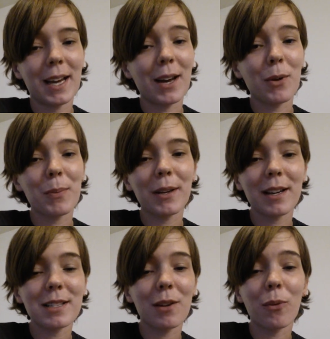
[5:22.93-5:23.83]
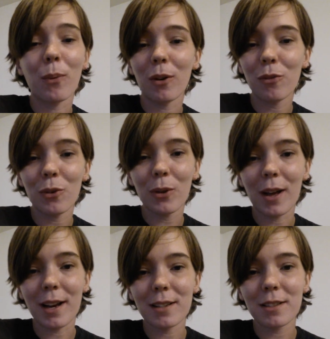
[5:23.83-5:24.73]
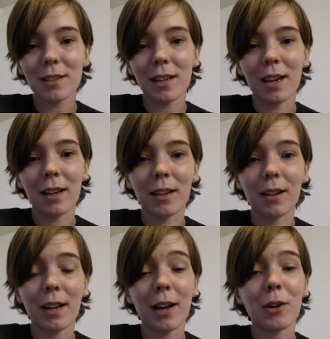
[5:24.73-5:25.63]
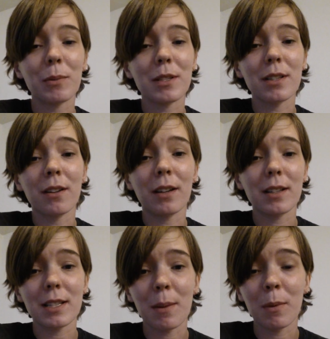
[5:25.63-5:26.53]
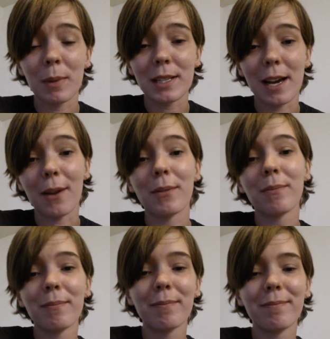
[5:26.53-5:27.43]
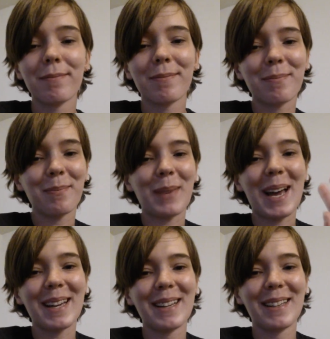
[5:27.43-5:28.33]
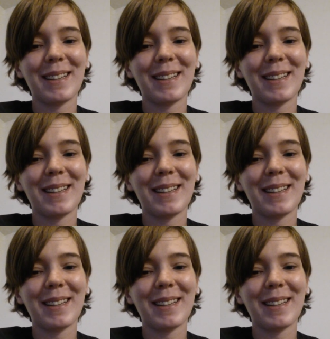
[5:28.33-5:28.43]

I hope you guys have a wonderful class, and I hope to see you next time I'm in town. Bye.